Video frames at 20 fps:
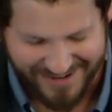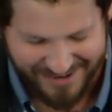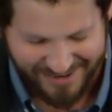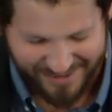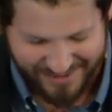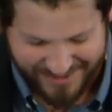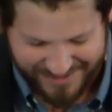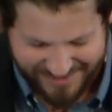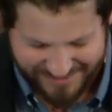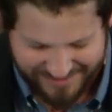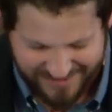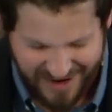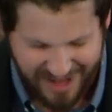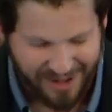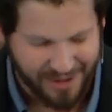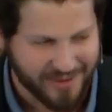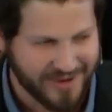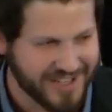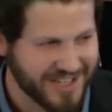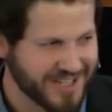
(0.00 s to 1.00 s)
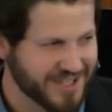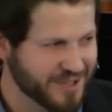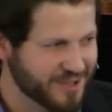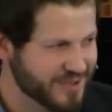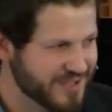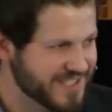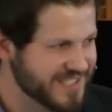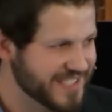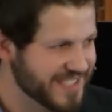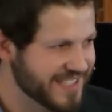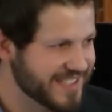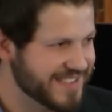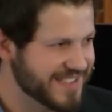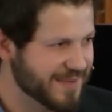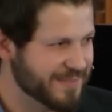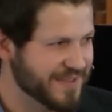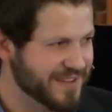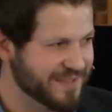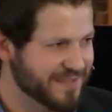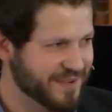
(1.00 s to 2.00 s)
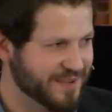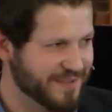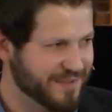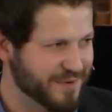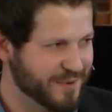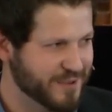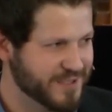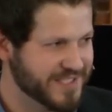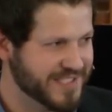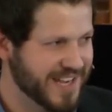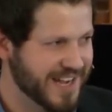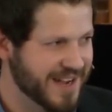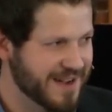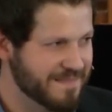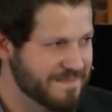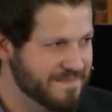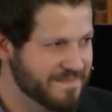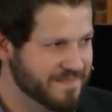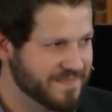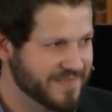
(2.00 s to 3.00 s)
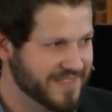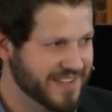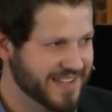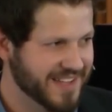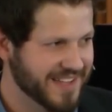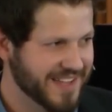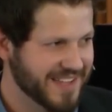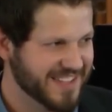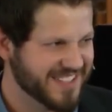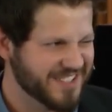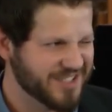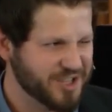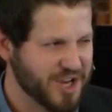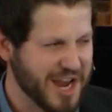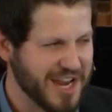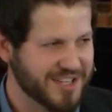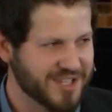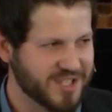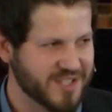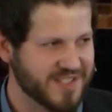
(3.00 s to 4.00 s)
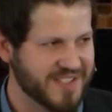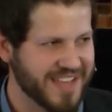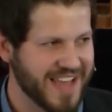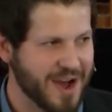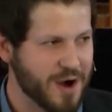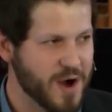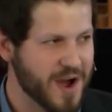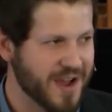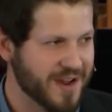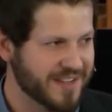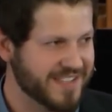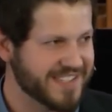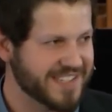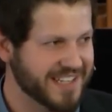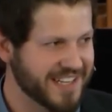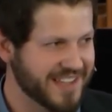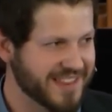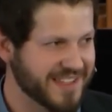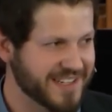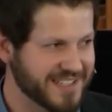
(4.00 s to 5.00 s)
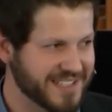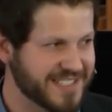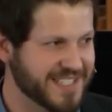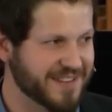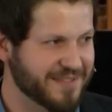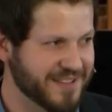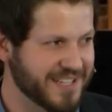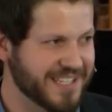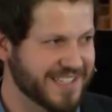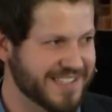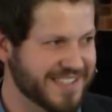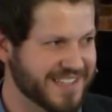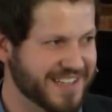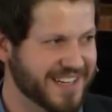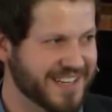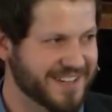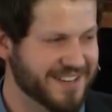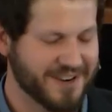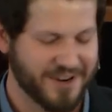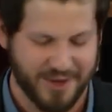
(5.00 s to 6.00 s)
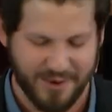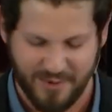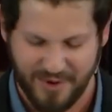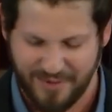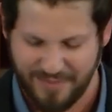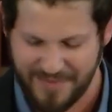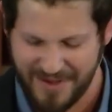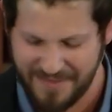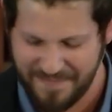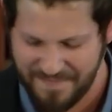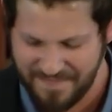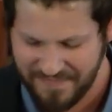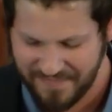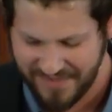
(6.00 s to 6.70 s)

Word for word: are following and you're seeing something for the first time. This changes how I see the nativity scene. Are you with me?